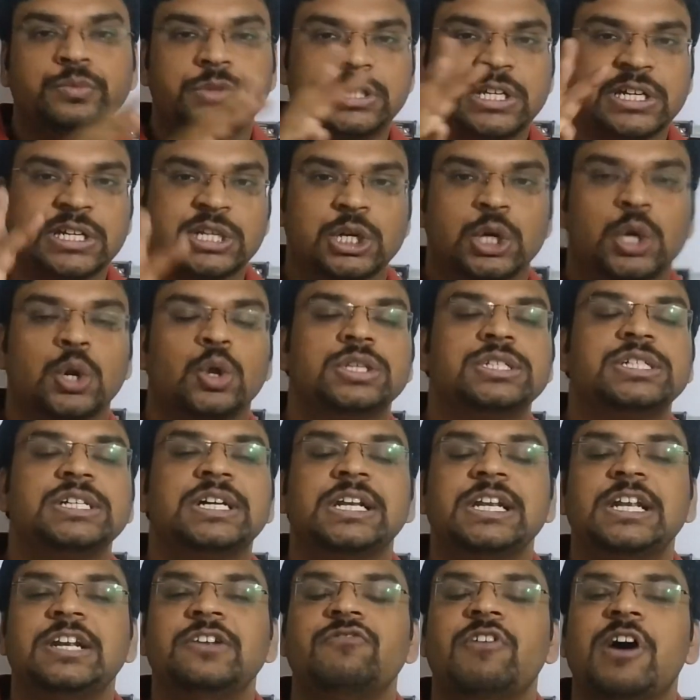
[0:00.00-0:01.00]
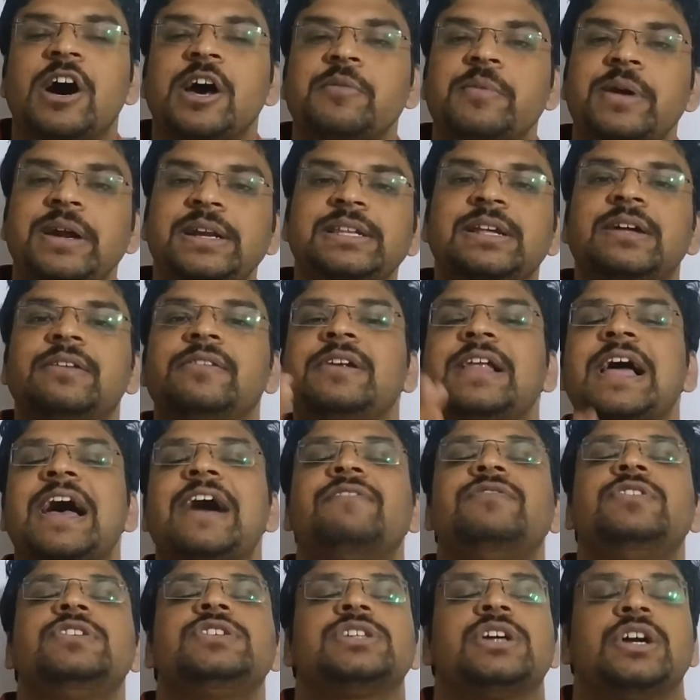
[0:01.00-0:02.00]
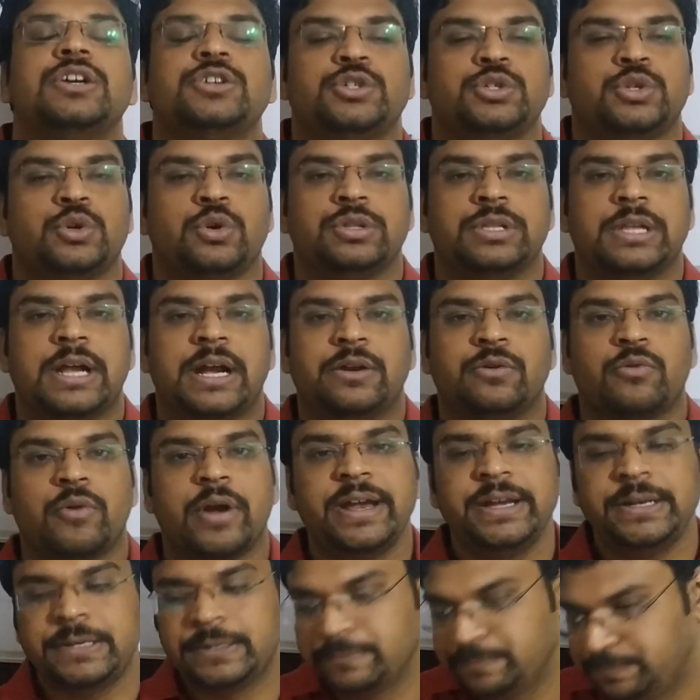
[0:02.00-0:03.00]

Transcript: technological environment, then we'll have discussion on that, right?